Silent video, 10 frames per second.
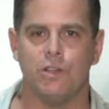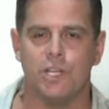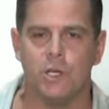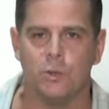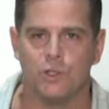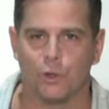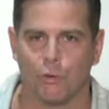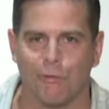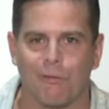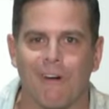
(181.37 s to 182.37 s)
you
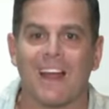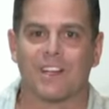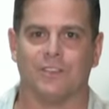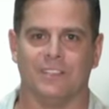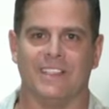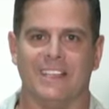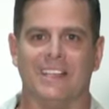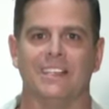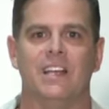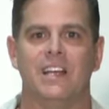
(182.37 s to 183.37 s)
directly.
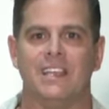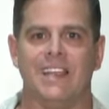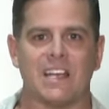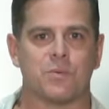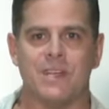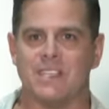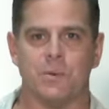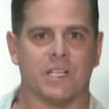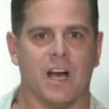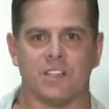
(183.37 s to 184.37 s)
And yes, we see
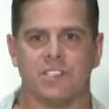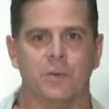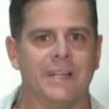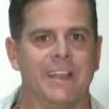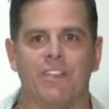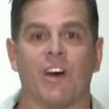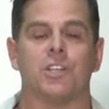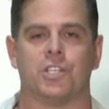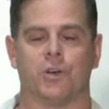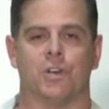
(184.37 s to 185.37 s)
what God's doing in the
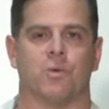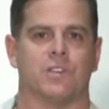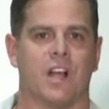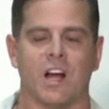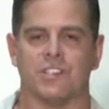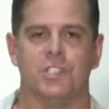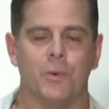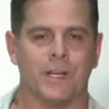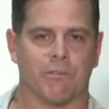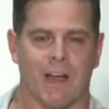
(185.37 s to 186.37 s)
church, what God's
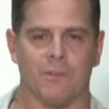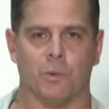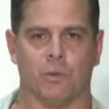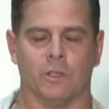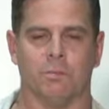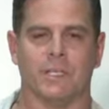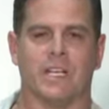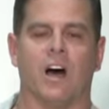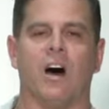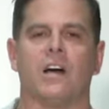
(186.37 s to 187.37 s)
doing around the world, but
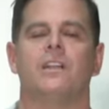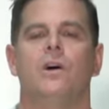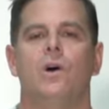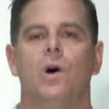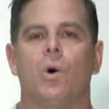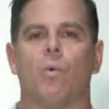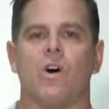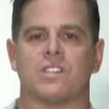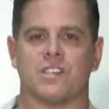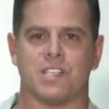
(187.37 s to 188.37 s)
God
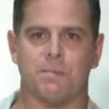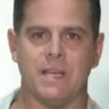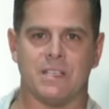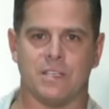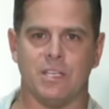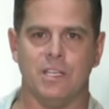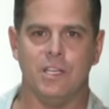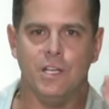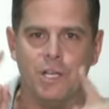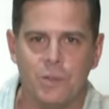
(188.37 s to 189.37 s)
wants to speak to
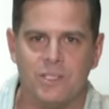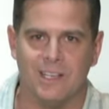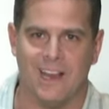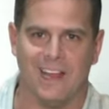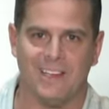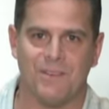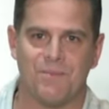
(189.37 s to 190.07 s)
you today